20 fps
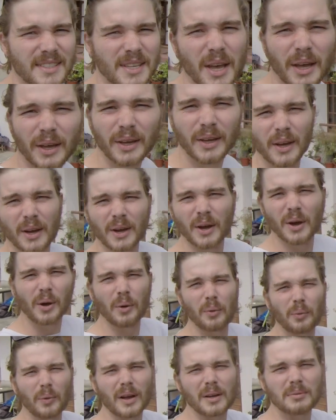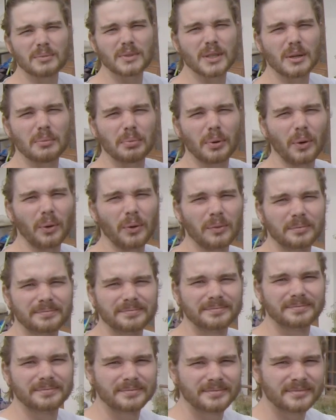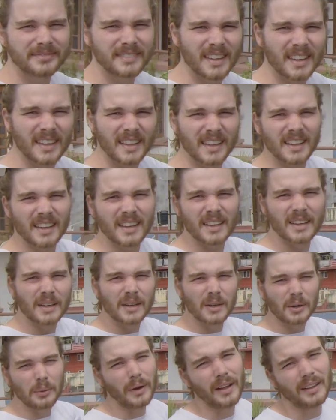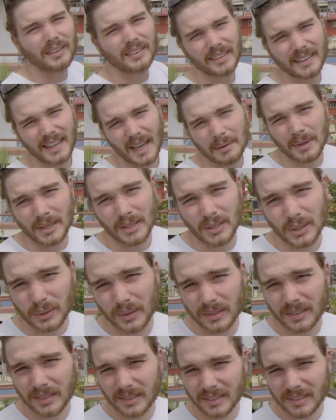So, welcome to Nepal. Well, Kathmandu.